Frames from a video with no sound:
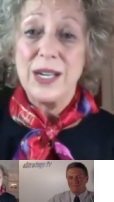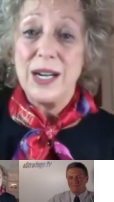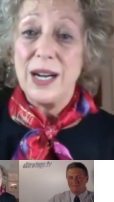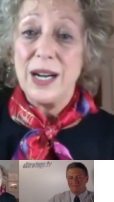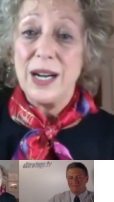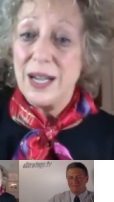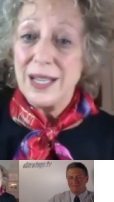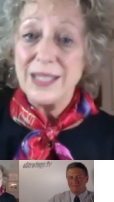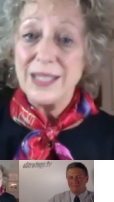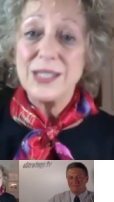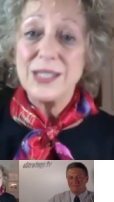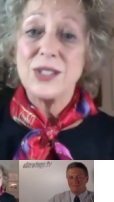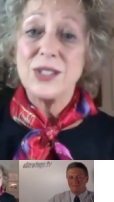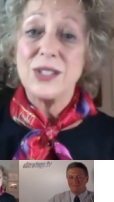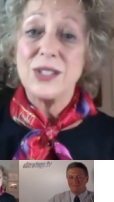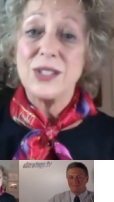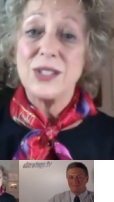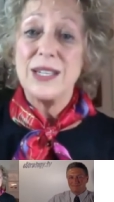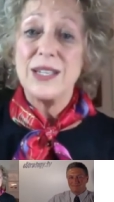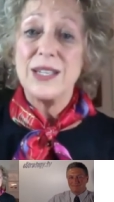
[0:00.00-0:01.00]

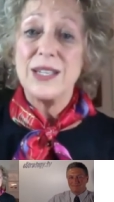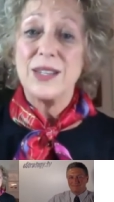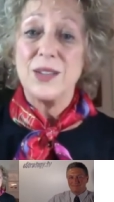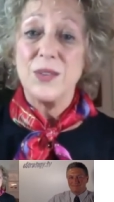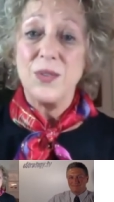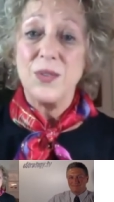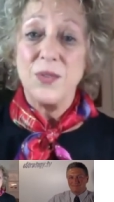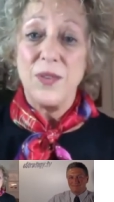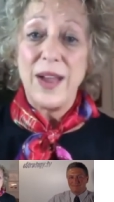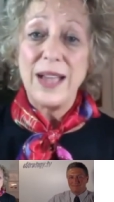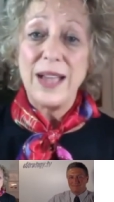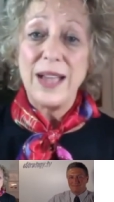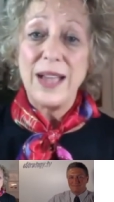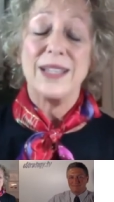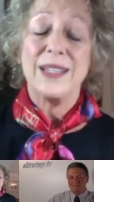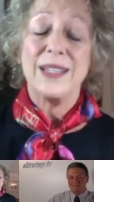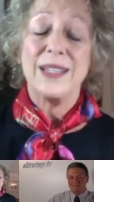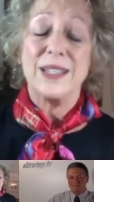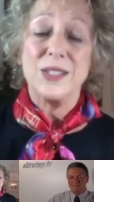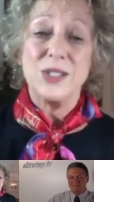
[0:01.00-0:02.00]
Honestly, the fact
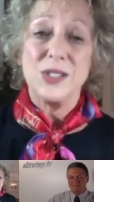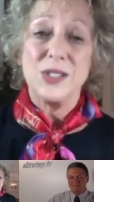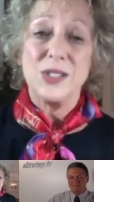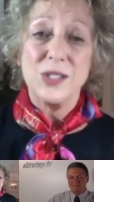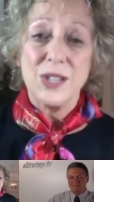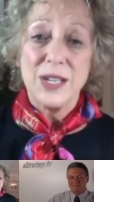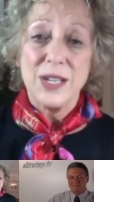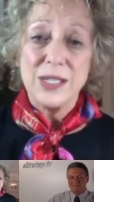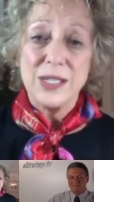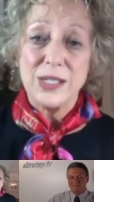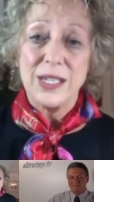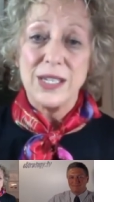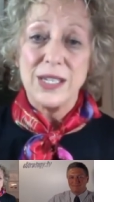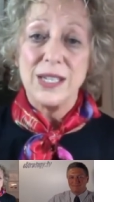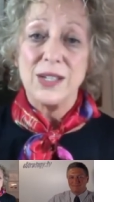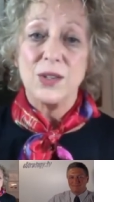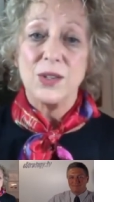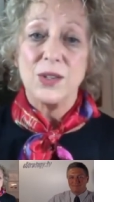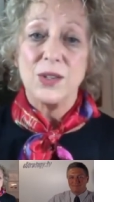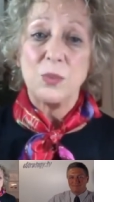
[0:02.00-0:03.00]
that this is not a
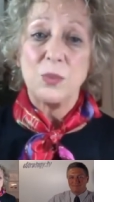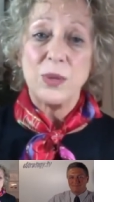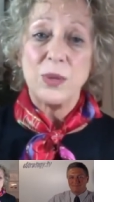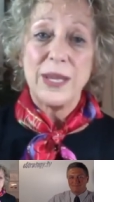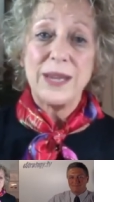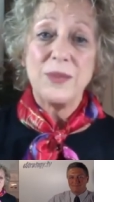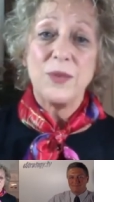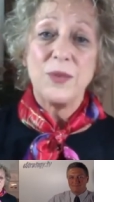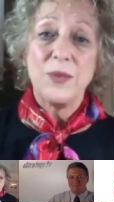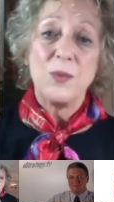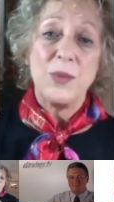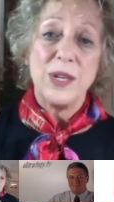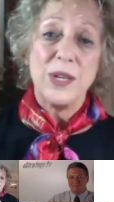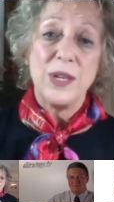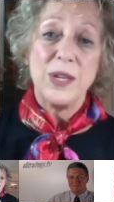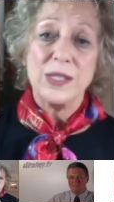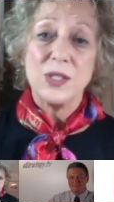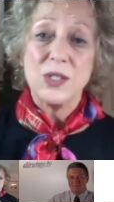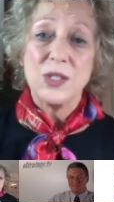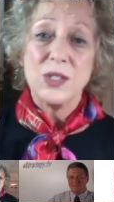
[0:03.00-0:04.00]
standalone platform, that
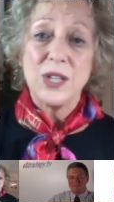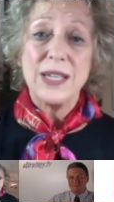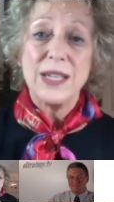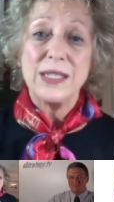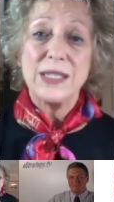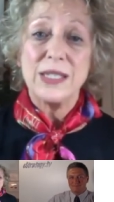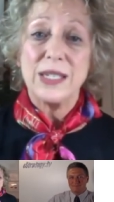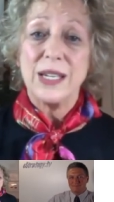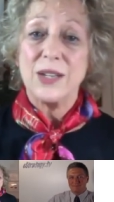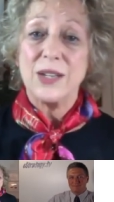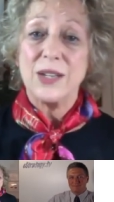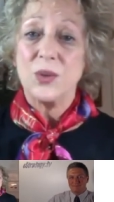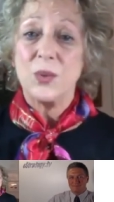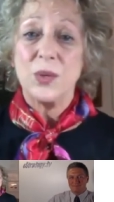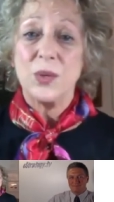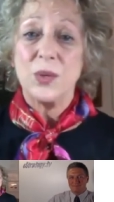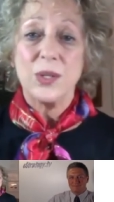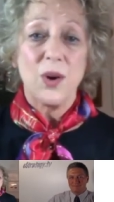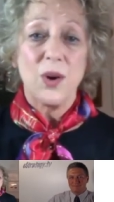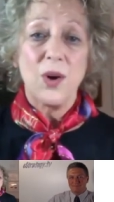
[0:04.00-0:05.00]
it's tied together
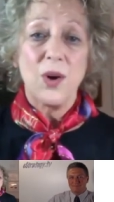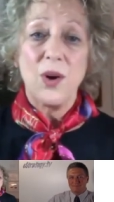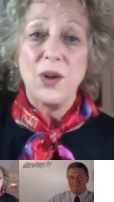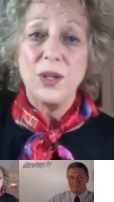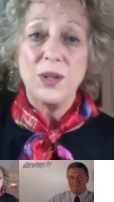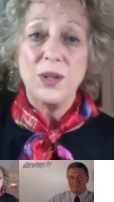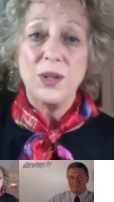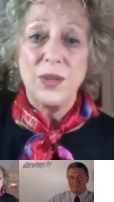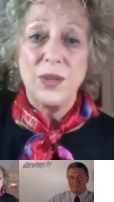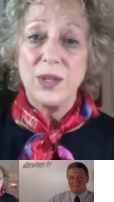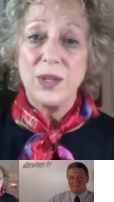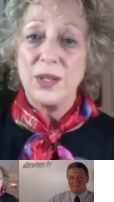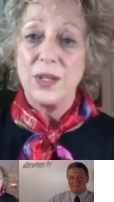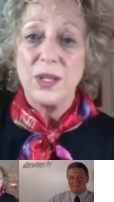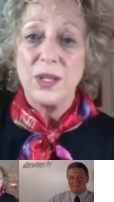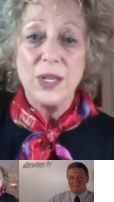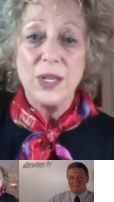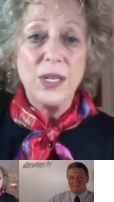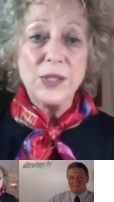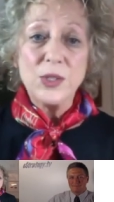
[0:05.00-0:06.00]
with all of
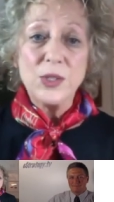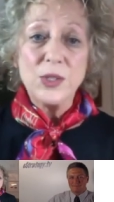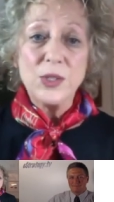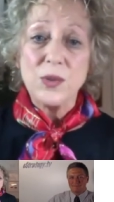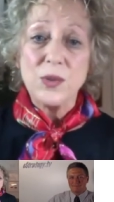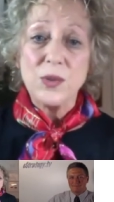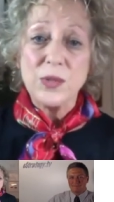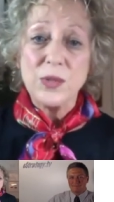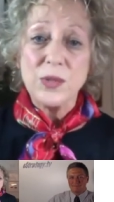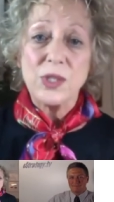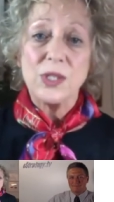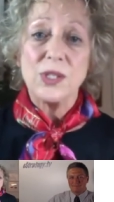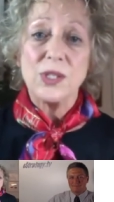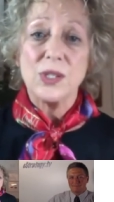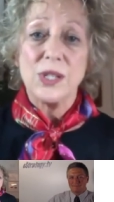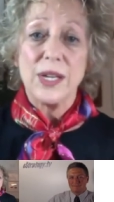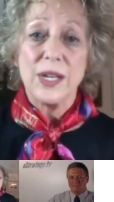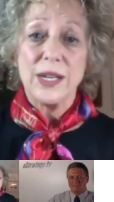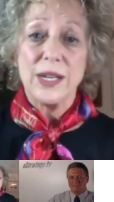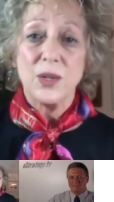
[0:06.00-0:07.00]
the services
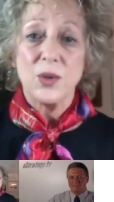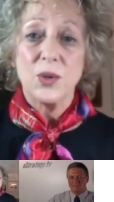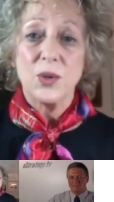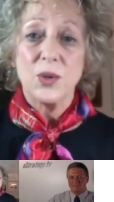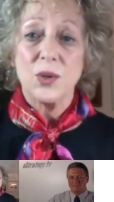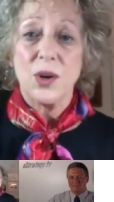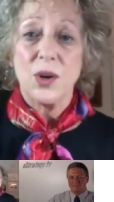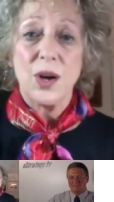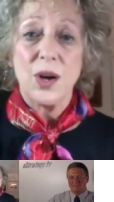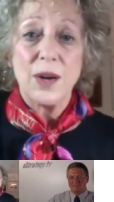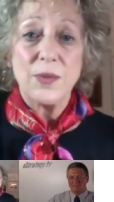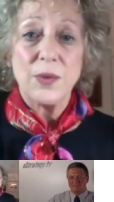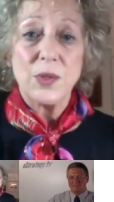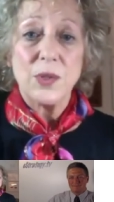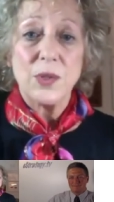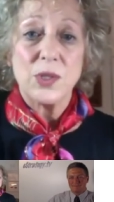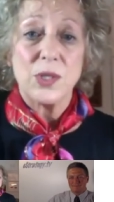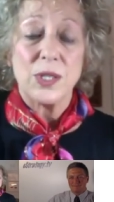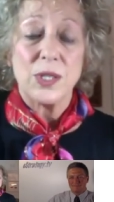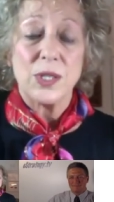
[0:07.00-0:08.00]
that Google
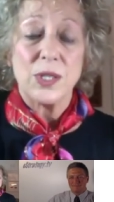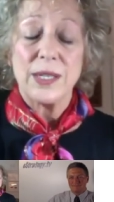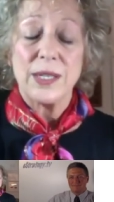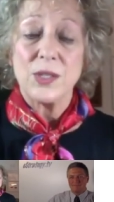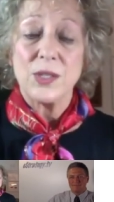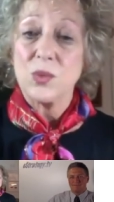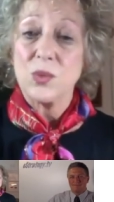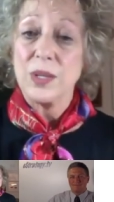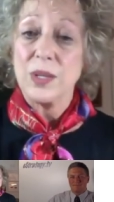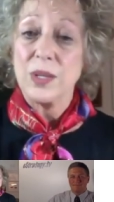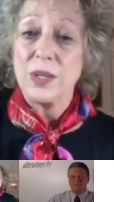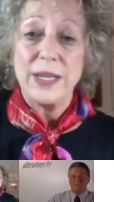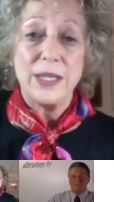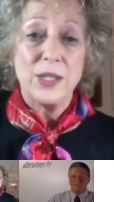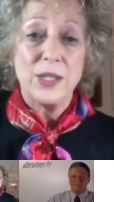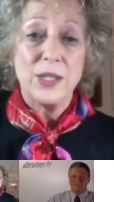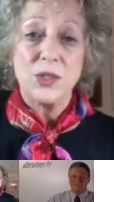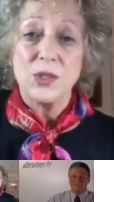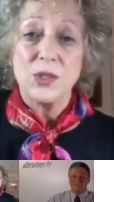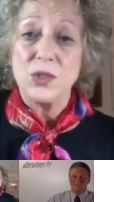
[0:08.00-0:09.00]
offers, and that it's
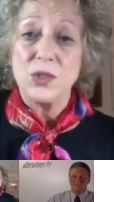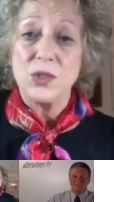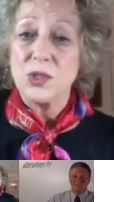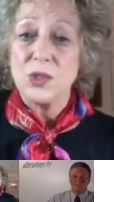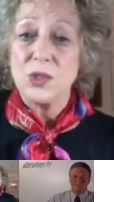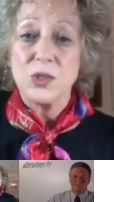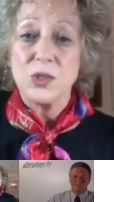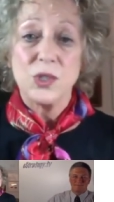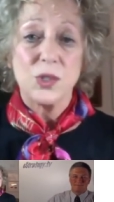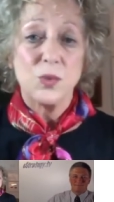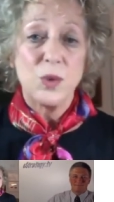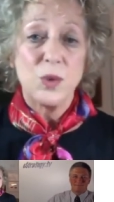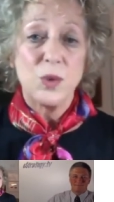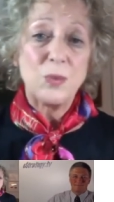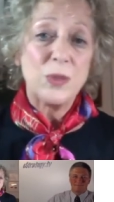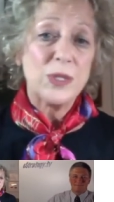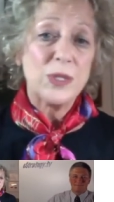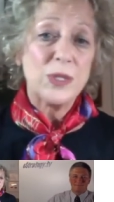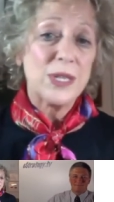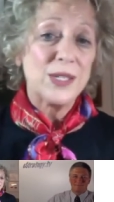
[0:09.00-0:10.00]
related to search and
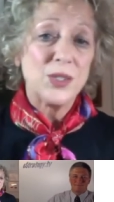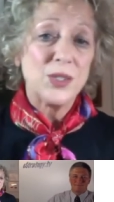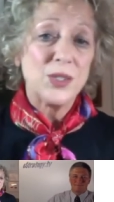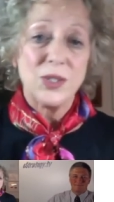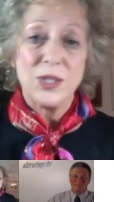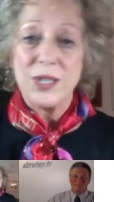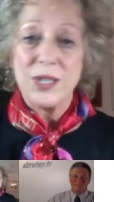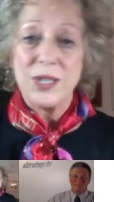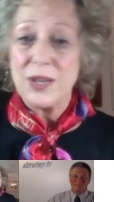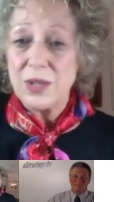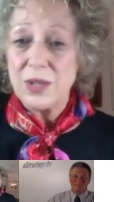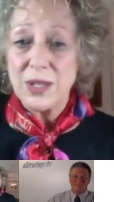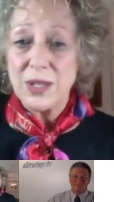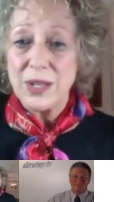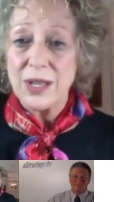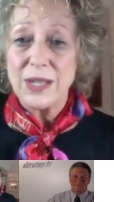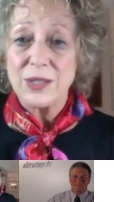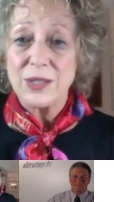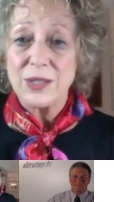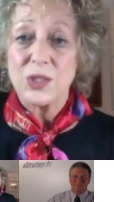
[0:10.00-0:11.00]
reputation and
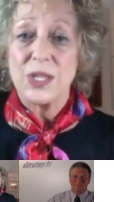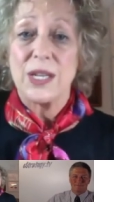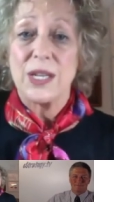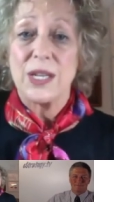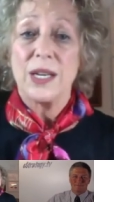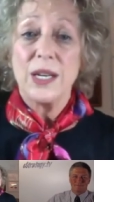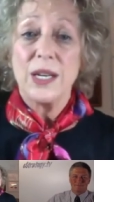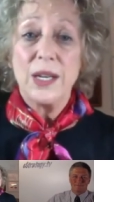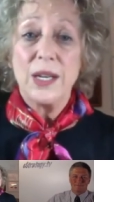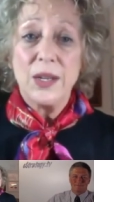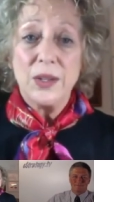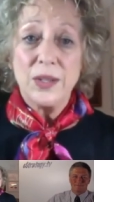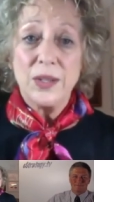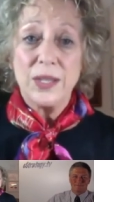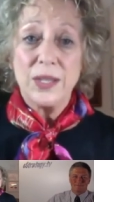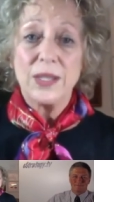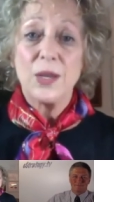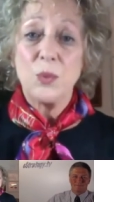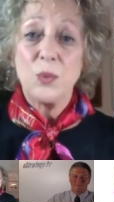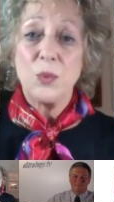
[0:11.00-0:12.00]
everything else that
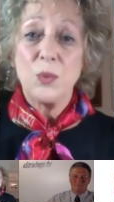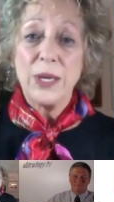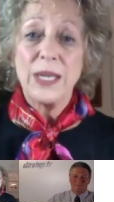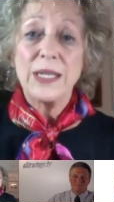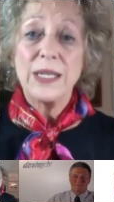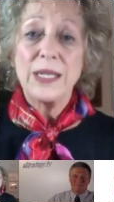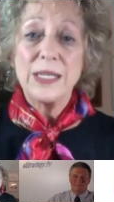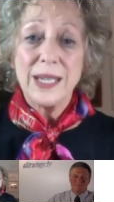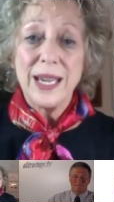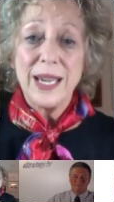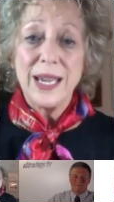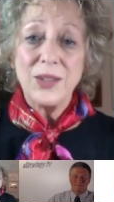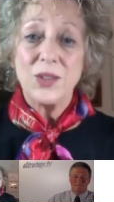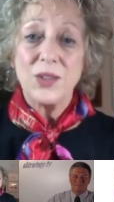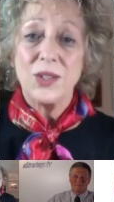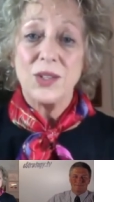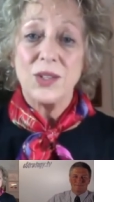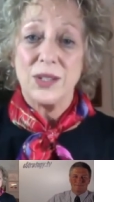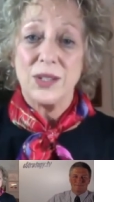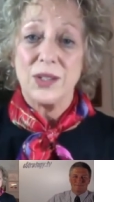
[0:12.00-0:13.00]
they're bringing
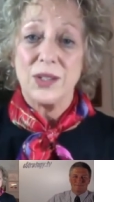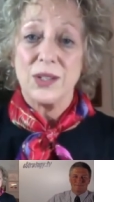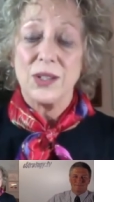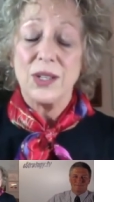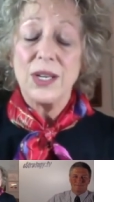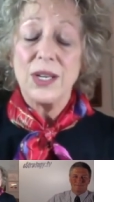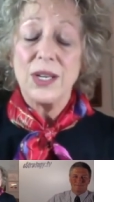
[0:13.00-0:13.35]
together here,